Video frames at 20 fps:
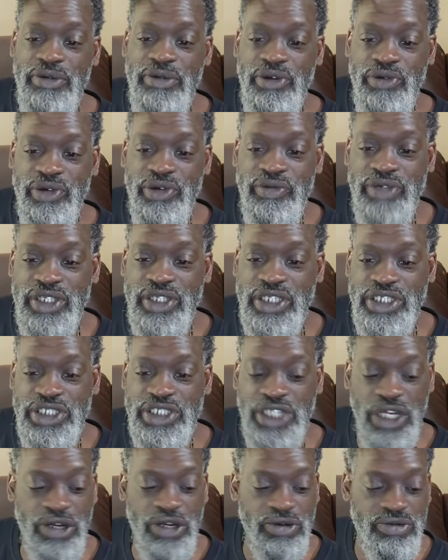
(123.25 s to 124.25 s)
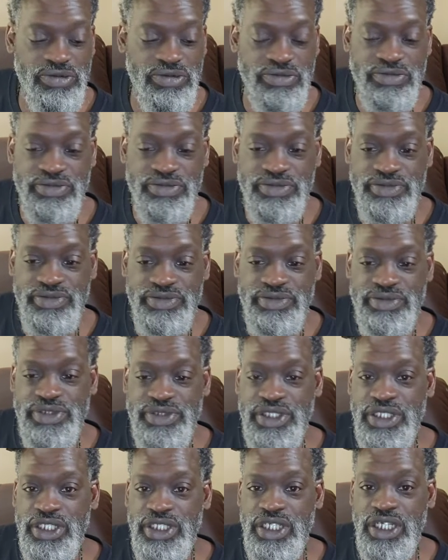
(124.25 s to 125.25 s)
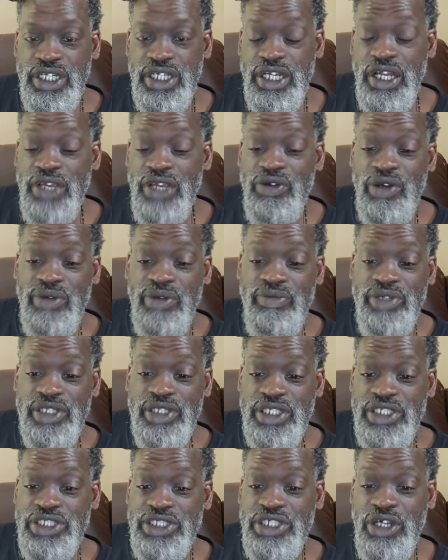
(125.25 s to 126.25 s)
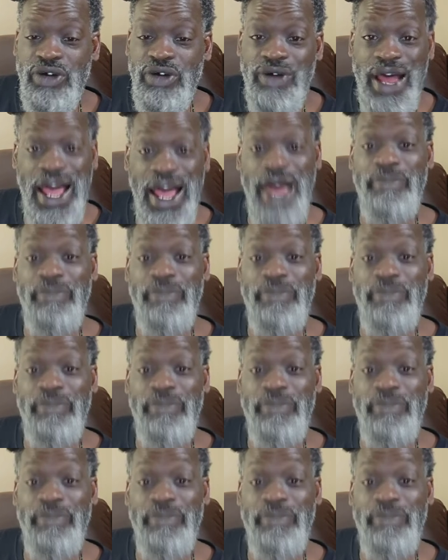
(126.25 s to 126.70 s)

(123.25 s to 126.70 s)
did we miss the show? No, you ain't missed the show. I